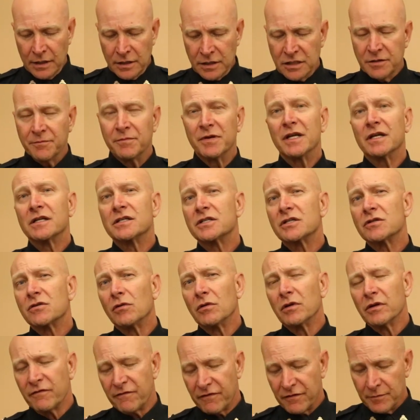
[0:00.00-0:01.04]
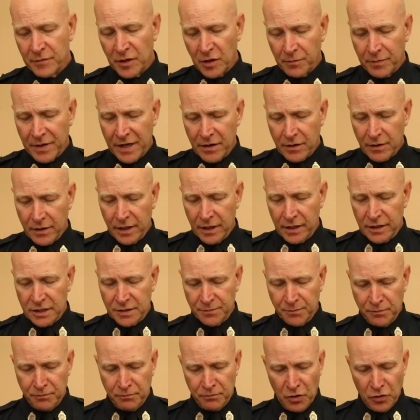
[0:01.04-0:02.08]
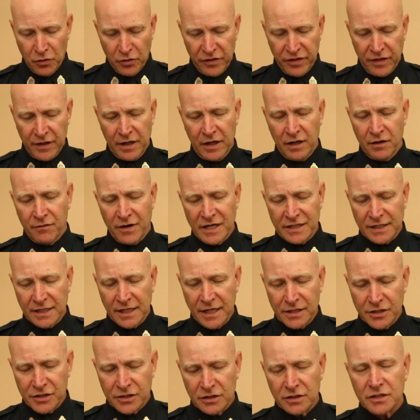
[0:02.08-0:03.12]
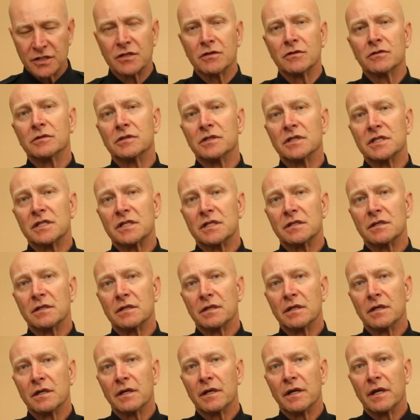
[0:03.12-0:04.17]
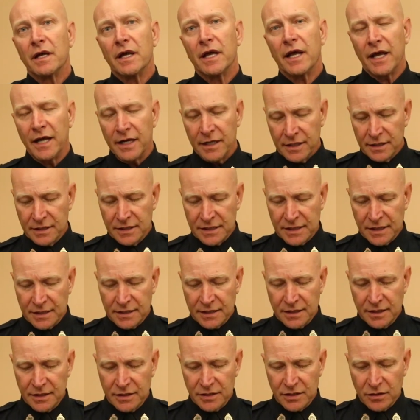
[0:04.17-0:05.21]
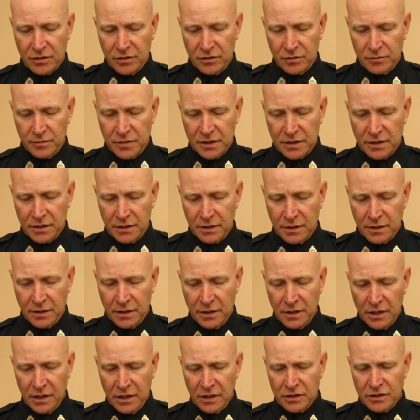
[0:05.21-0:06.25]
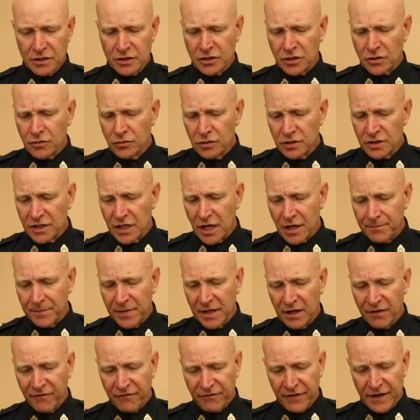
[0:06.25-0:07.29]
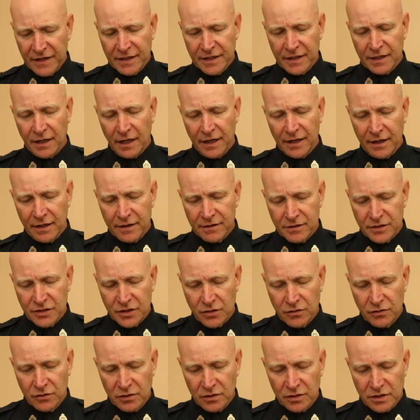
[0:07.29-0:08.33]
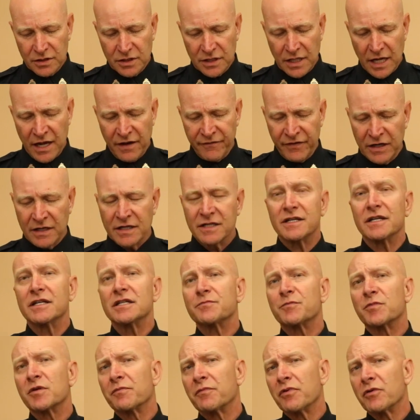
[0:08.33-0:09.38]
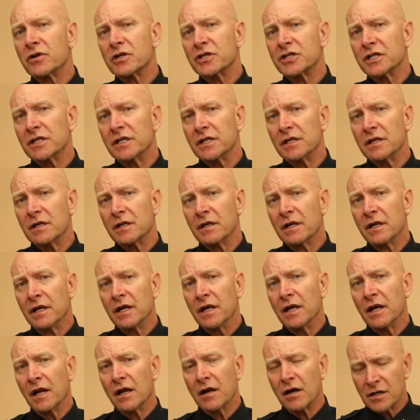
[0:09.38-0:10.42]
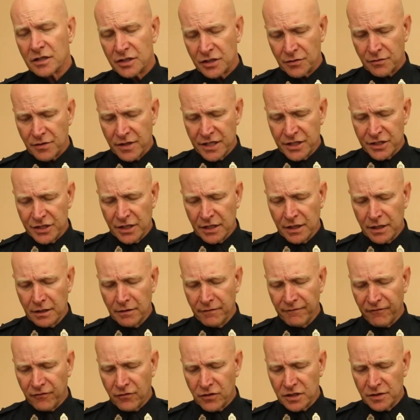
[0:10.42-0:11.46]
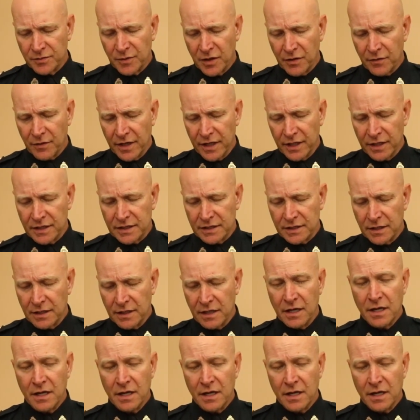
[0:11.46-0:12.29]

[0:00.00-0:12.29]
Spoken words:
to being stolen from your parents, both in residential schools and in 60s schools, to schools not being funded like other schools, to having disproportionate incarceration and enforcement rates,